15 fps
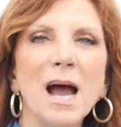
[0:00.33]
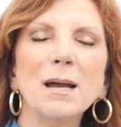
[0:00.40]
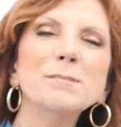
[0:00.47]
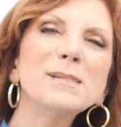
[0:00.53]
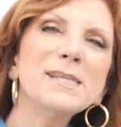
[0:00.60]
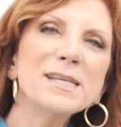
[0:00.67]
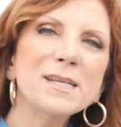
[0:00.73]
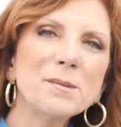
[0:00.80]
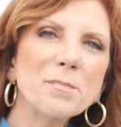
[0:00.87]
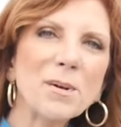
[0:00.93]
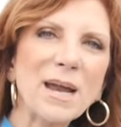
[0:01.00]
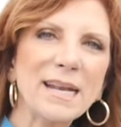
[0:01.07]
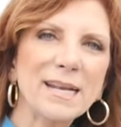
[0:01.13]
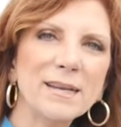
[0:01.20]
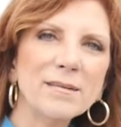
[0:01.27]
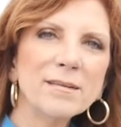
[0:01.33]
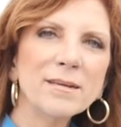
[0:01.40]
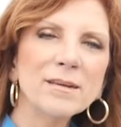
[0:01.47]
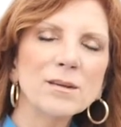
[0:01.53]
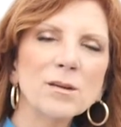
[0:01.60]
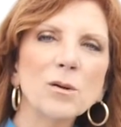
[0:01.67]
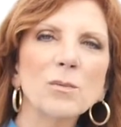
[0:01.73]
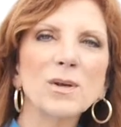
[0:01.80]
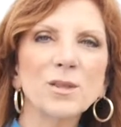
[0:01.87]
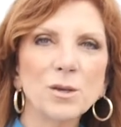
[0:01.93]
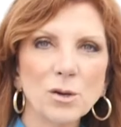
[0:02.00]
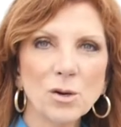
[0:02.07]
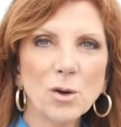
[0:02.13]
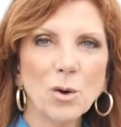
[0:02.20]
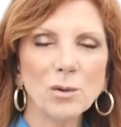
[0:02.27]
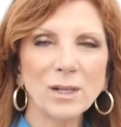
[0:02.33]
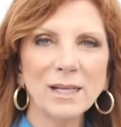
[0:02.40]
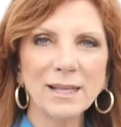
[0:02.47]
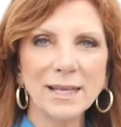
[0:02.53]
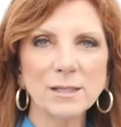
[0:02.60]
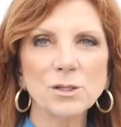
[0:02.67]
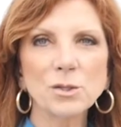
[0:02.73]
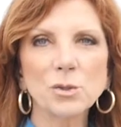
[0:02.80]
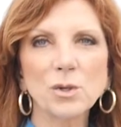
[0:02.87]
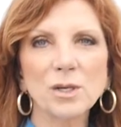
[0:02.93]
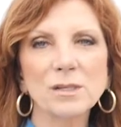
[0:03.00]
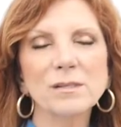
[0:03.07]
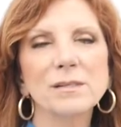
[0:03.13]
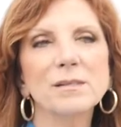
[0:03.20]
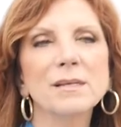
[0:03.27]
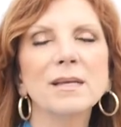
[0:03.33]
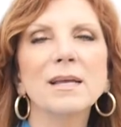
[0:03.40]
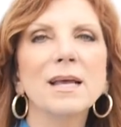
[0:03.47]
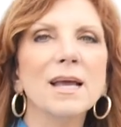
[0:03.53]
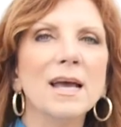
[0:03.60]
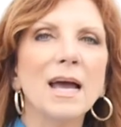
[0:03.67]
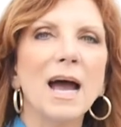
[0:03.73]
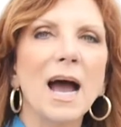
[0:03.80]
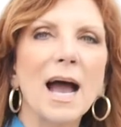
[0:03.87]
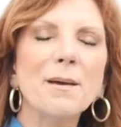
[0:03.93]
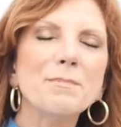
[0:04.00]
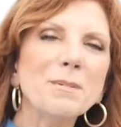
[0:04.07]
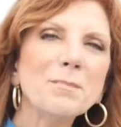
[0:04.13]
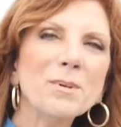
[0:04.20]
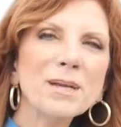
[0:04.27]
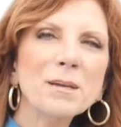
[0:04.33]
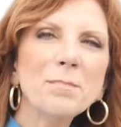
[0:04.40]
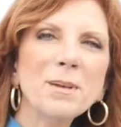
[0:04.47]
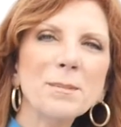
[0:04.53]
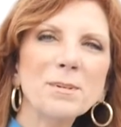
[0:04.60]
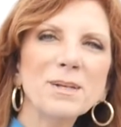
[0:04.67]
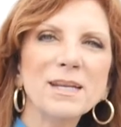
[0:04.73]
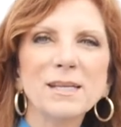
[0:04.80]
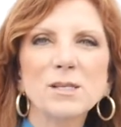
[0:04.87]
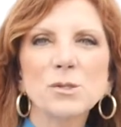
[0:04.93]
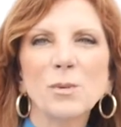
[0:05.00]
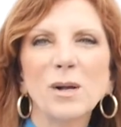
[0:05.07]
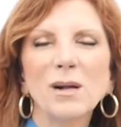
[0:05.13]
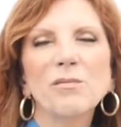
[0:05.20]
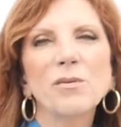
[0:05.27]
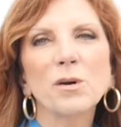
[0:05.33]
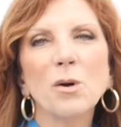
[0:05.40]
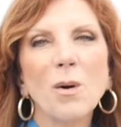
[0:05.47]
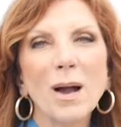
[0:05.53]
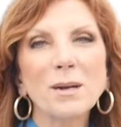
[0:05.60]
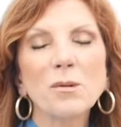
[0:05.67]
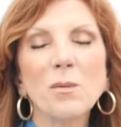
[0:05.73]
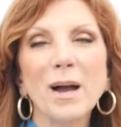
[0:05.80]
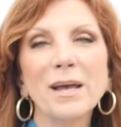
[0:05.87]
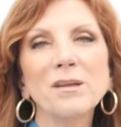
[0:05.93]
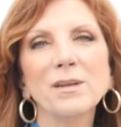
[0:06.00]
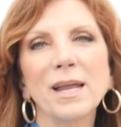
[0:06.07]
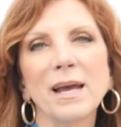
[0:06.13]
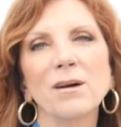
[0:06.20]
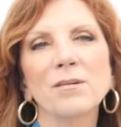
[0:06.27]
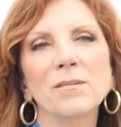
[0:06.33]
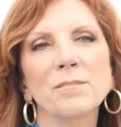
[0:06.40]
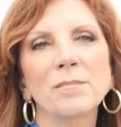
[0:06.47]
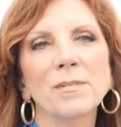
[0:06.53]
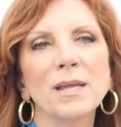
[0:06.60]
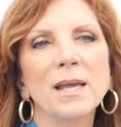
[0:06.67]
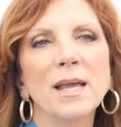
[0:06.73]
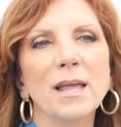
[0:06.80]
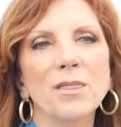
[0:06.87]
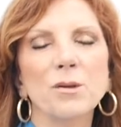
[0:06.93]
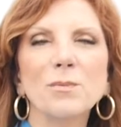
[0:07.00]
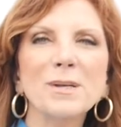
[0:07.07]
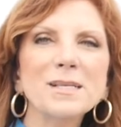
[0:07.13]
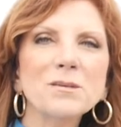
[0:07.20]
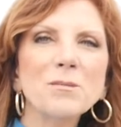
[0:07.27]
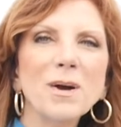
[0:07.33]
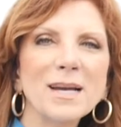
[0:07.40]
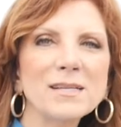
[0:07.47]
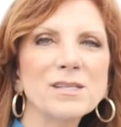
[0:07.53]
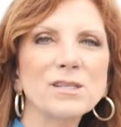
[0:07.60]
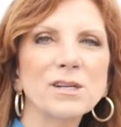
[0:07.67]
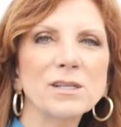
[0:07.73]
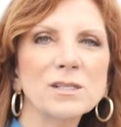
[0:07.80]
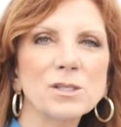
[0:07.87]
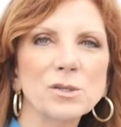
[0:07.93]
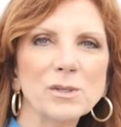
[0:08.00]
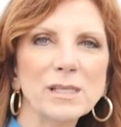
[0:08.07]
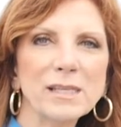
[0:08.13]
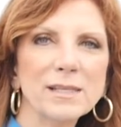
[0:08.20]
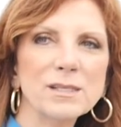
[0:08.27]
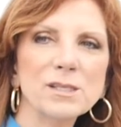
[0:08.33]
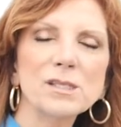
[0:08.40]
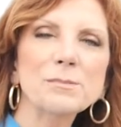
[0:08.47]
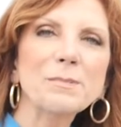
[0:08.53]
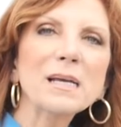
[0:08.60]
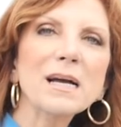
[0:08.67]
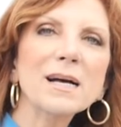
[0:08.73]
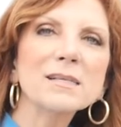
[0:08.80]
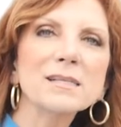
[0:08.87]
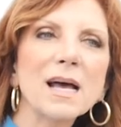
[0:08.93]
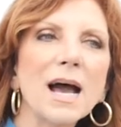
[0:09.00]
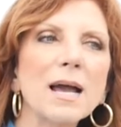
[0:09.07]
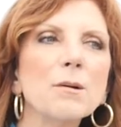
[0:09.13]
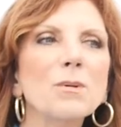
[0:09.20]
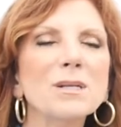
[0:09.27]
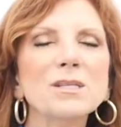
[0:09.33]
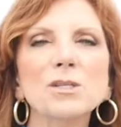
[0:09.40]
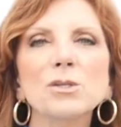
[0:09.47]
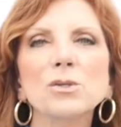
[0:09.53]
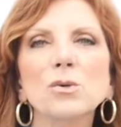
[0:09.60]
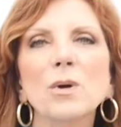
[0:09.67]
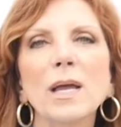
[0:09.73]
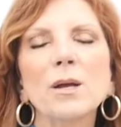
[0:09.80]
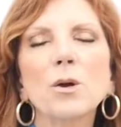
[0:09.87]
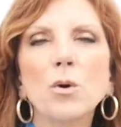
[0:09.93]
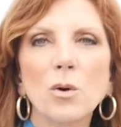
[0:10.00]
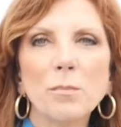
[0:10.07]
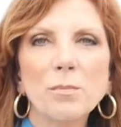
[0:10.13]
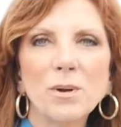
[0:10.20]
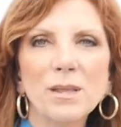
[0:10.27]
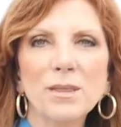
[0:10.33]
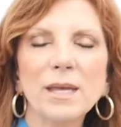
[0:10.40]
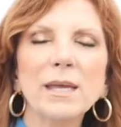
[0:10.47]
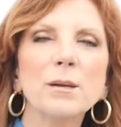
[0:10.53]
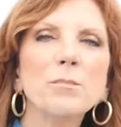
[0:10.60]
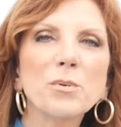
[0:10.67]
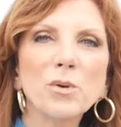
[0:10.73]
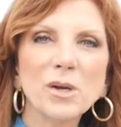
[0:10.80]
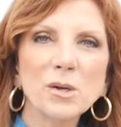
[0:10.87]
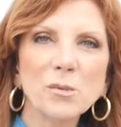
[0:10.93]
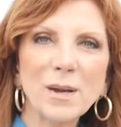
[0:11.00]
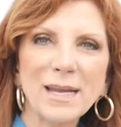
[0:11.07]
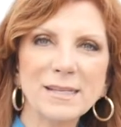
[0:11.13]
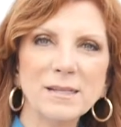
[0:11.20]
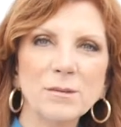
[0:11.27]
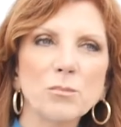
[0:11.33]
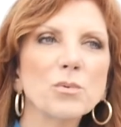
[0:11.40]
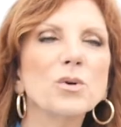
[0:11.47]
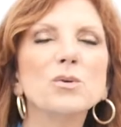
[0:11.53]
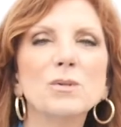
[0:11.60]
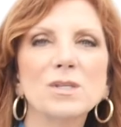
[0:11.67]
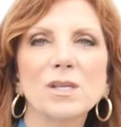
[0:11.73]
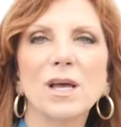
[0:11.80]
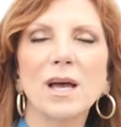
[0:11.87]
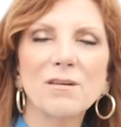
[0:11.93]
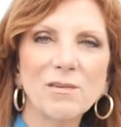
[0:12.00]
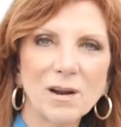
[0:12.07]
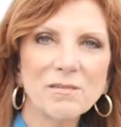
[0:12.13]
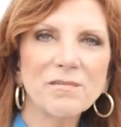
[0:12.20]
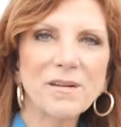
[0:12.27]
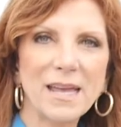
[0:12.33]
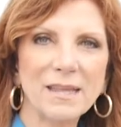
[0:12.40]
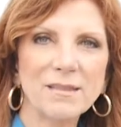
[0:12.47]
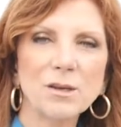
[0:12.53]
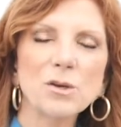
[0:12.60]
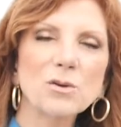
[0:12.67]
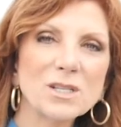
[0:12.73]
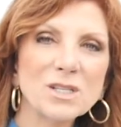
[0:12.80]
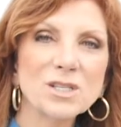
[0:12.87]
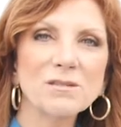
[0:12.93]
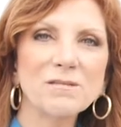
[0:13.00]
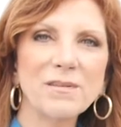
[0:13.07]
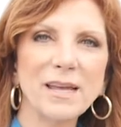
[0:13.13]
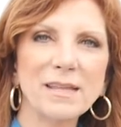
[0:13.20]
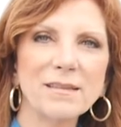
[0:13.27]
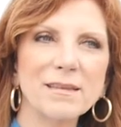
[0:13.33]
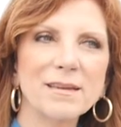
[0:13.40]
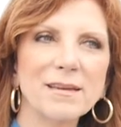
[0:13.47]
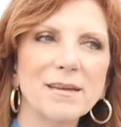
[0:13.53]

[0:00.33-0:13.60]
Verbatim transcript: I'm Cindy Brannon with Your Holy Land Tours. I've been bringing people to Israel for quite a while now. The reason why I started doing this is because I want to incorporate the Hebraic roots of our faith, the Christian faith.